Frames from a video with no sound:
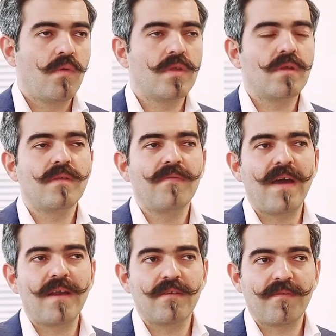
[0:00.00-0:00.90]
What are the
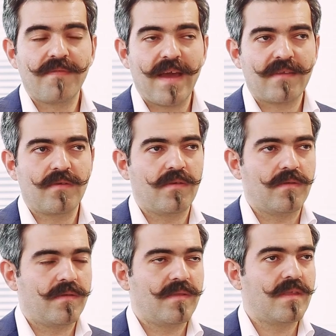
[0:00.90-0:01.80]
various
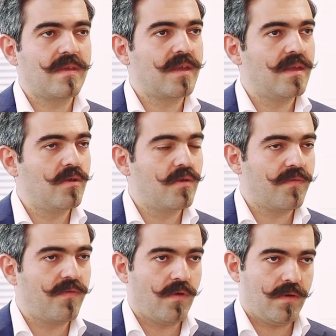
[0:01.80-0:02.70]
factors that I can
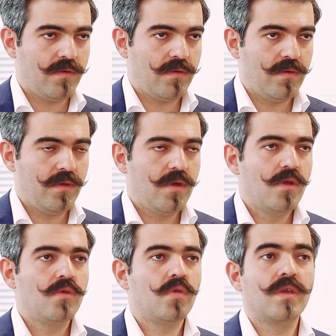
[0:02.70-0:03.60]
look for
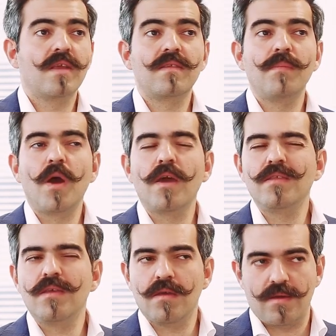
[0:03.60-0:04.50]
to get some
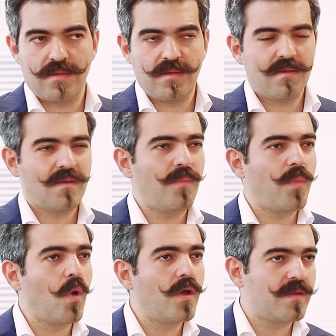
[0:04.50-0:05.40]
ideas, some
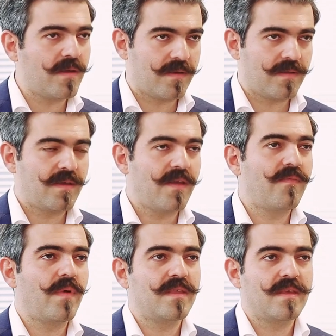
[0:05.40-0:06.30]
pointers,
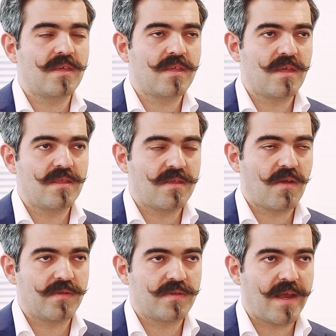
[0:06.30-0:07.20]
if my decision is
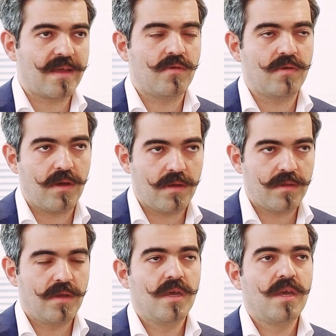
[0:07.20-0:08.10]
on track or not?
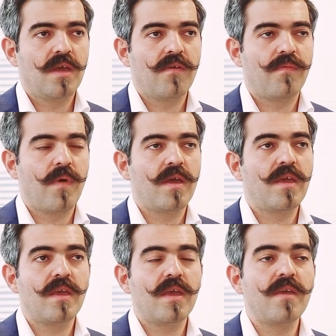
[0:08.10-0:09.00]

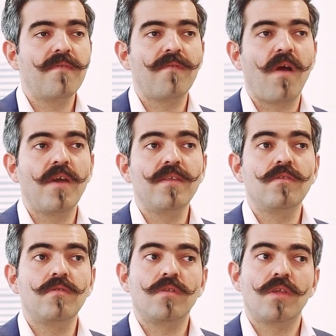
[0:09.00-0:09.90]
If I
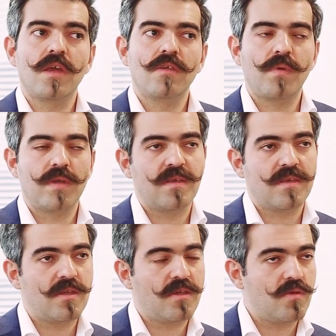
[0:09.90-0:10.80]
need to change my
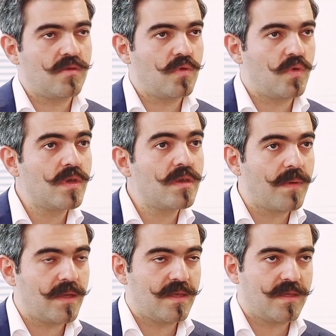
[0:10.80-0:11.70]
decision or tweak
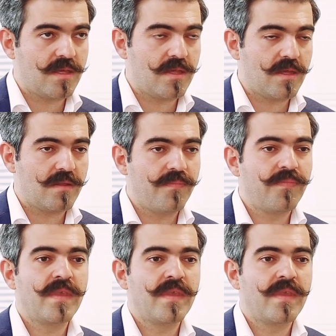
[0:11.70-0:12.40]
my decision,